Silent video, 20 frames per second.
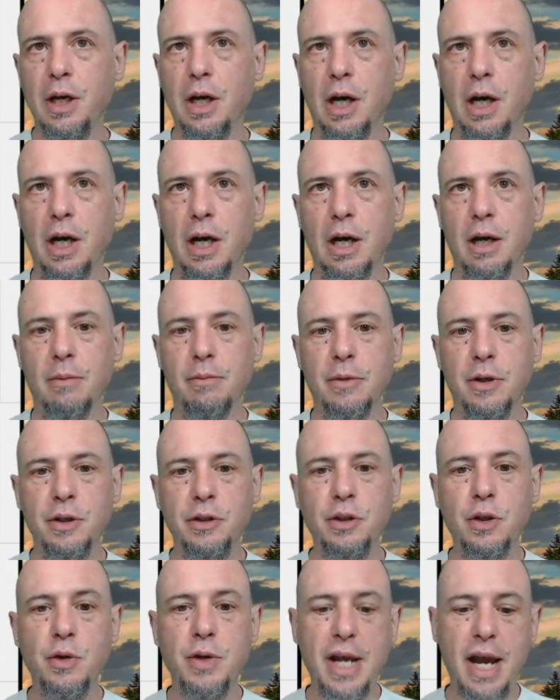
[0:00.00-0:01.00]
Um,
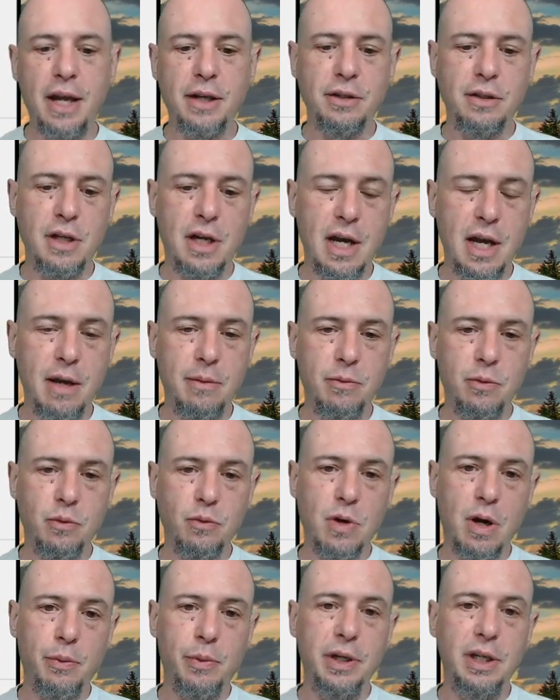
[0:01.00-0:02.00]
so next time,
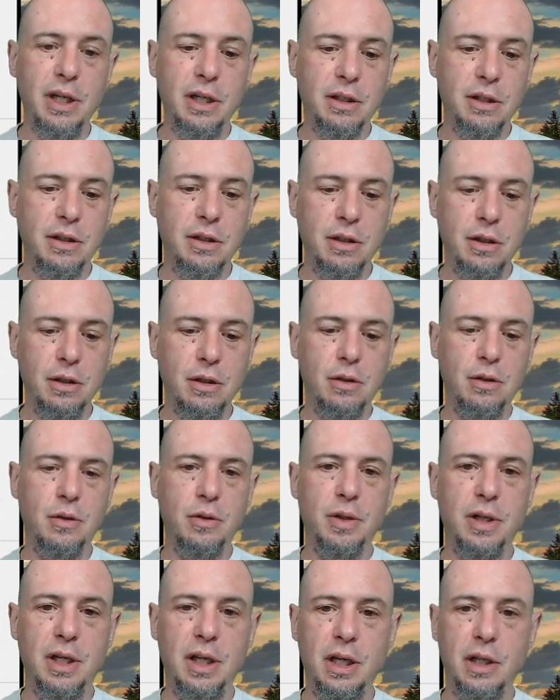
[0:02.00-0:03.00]
what we need to do
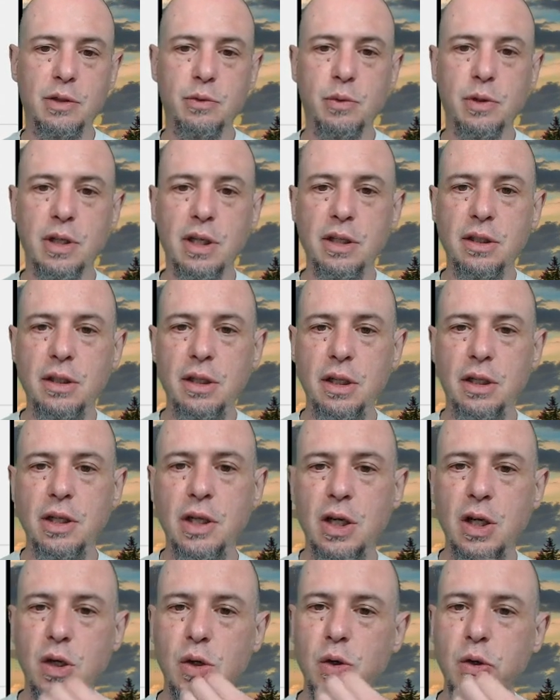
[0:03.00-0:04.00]
is we'll
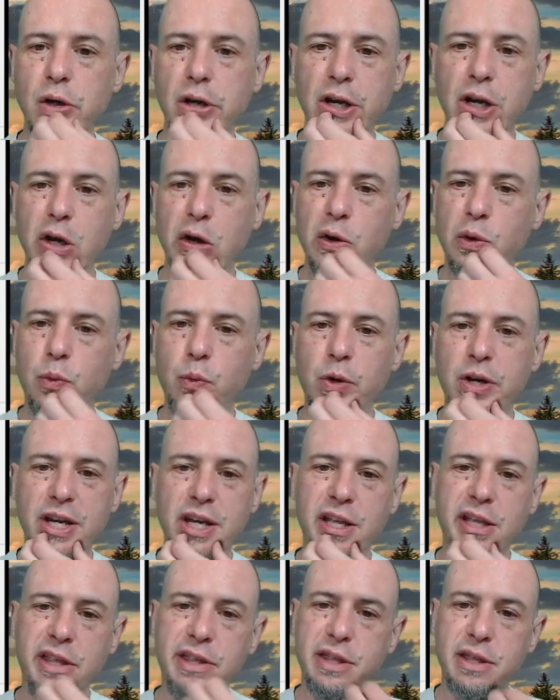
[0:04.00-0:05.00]
continue
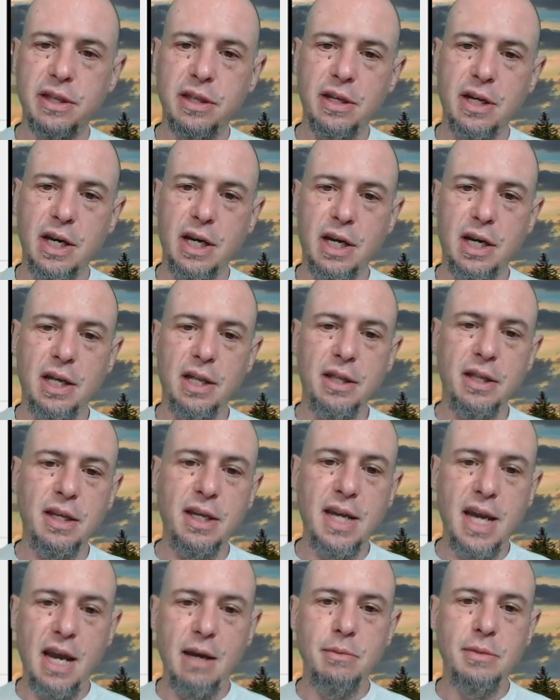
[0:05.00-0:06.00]
with uh, the
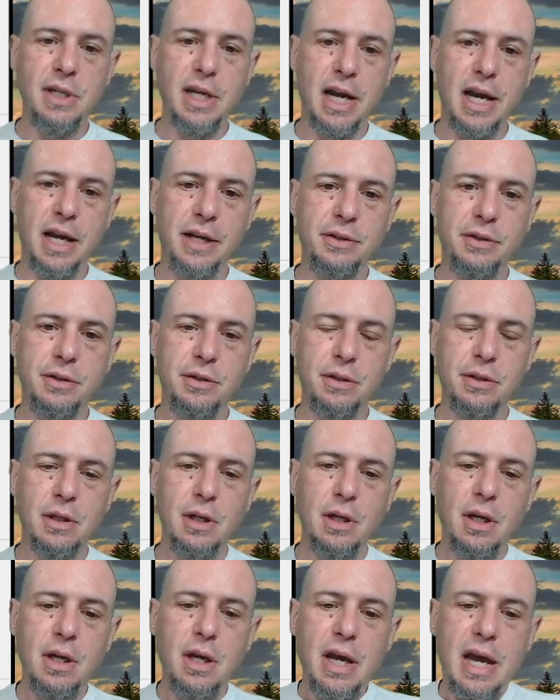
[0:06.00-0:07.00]
game test
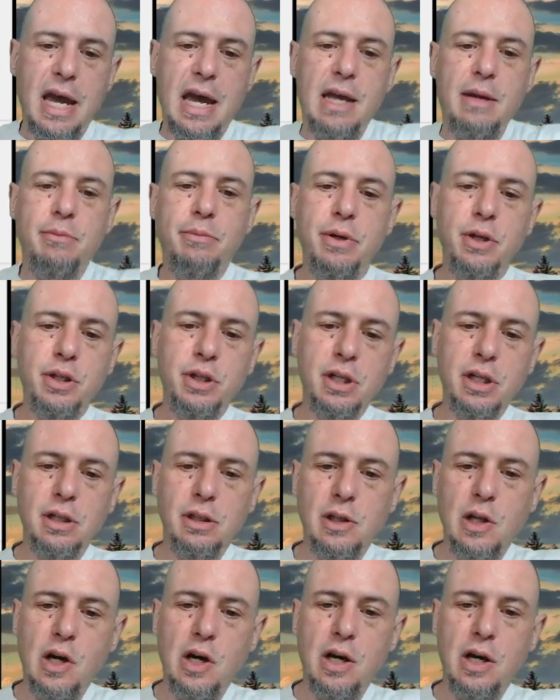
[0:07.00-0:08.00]
and pushing
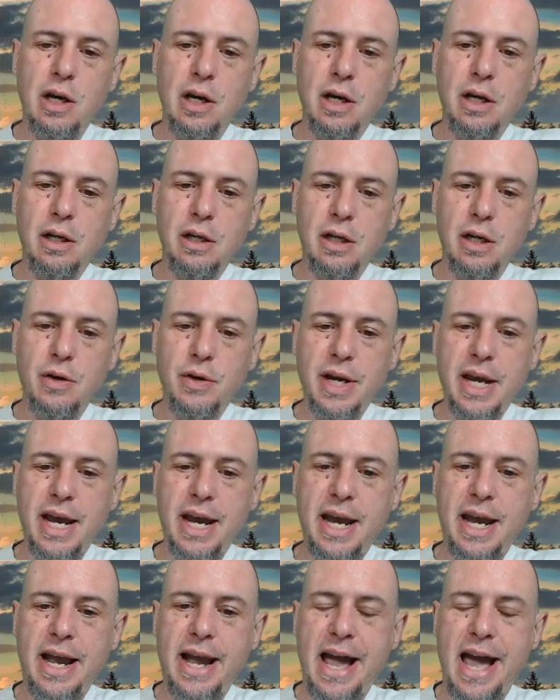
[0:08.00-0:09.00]
along.
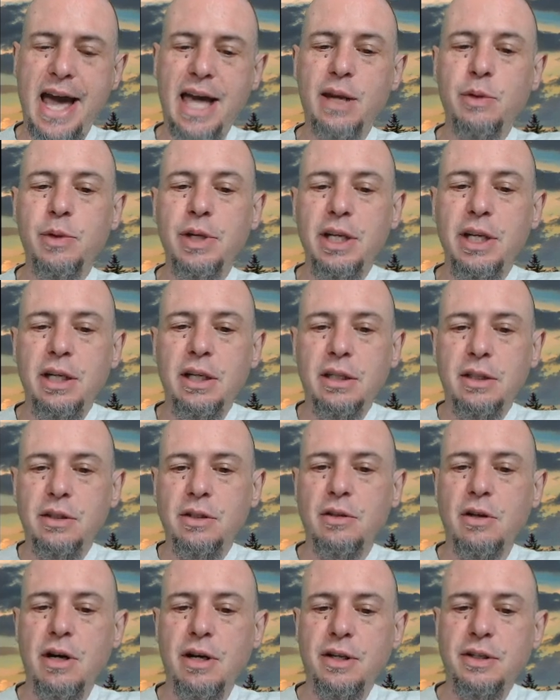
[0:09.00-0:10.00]
Okay, how do we
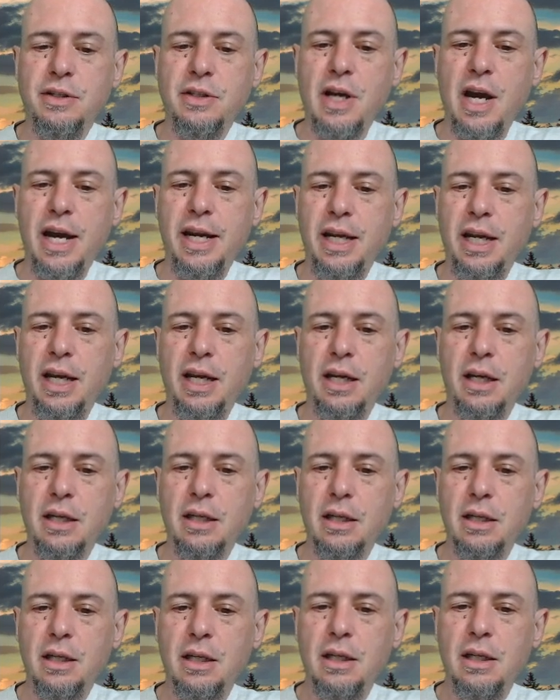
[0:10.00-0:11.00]
start assigning?
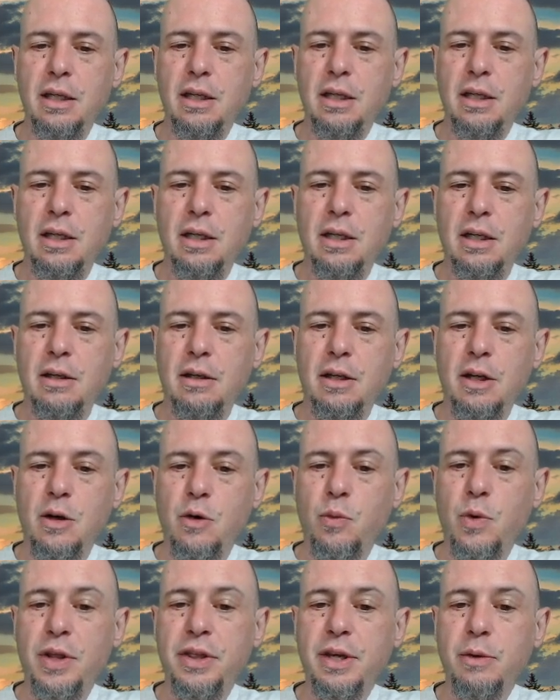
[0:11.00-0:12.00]
You know,
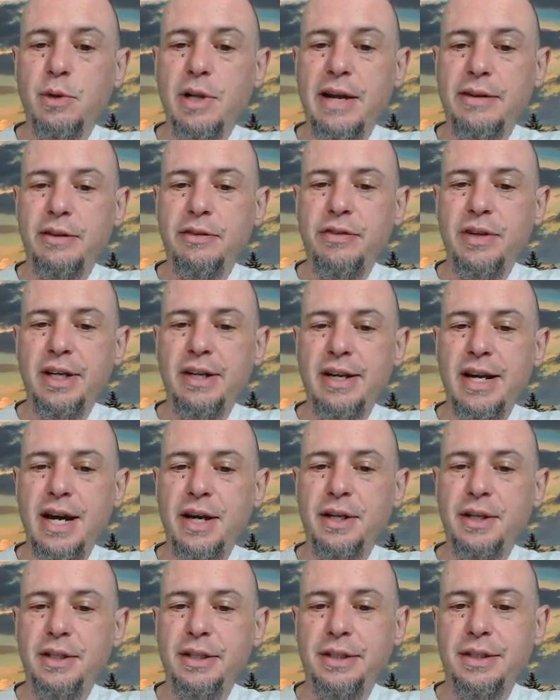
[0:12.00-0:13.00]
one thing we'll have to figure out
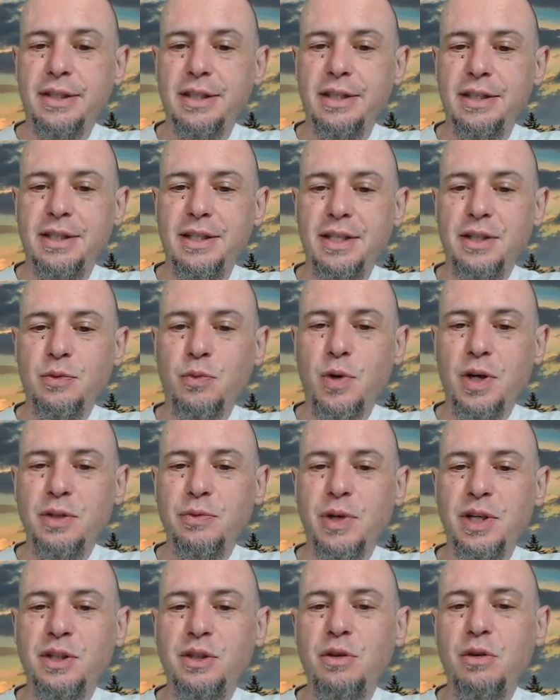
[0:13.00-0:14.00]
is this one,
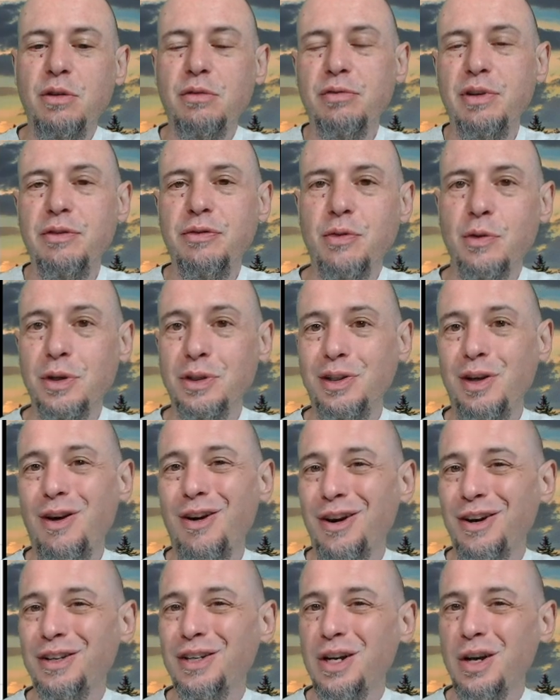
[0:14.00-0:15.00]
one, two, three, four is
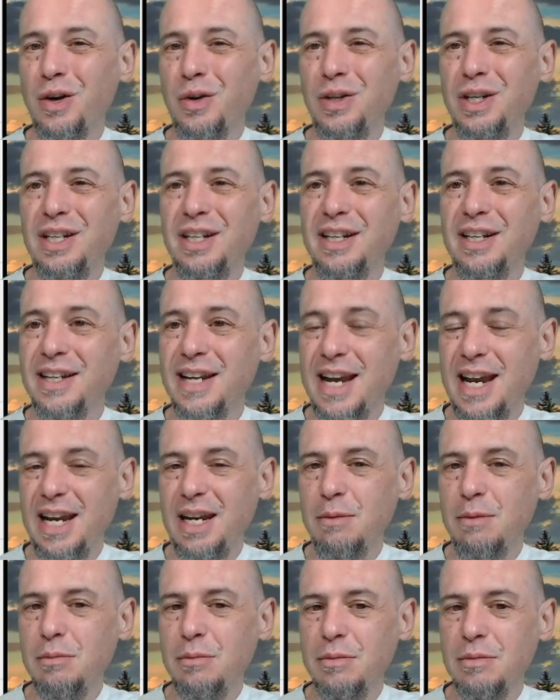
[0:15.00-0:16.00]
hard coded in
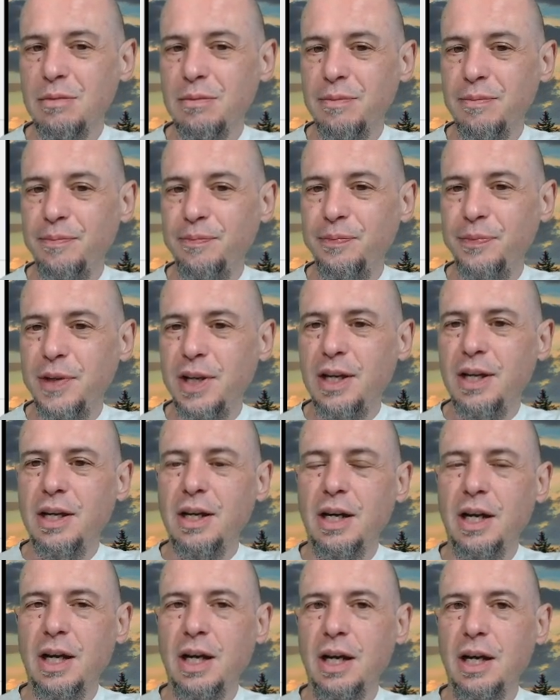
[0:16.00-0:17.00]
game.
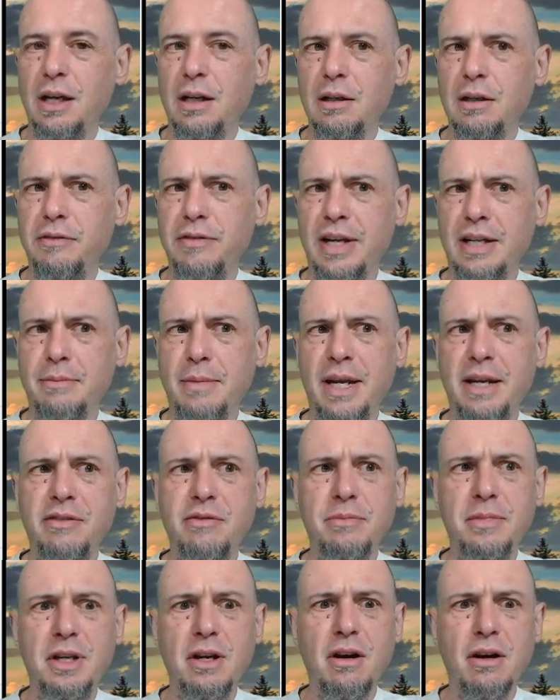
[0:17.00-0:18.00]
Uh, in fact, it might even
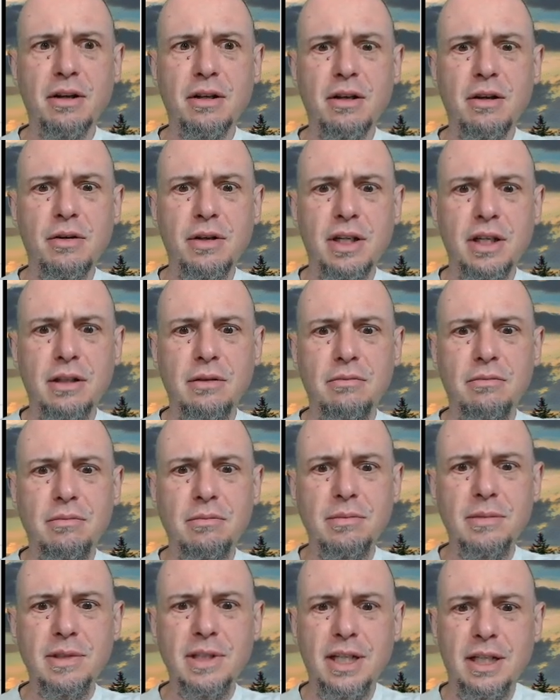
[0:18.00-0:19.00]
be hard coded
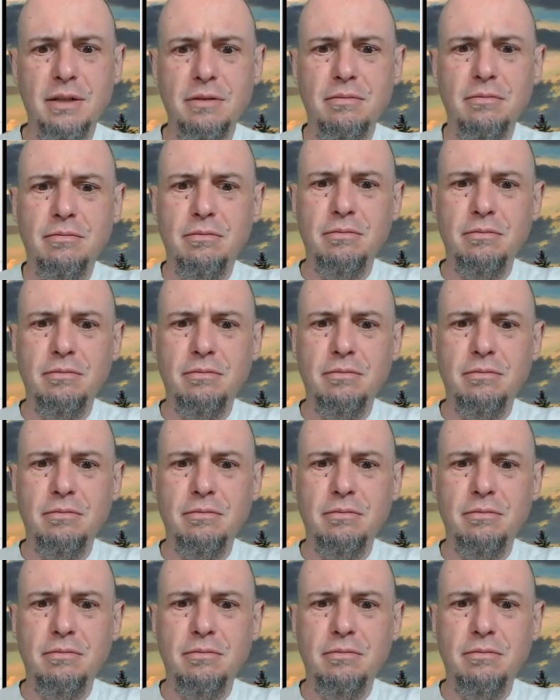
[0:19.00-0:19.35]
in.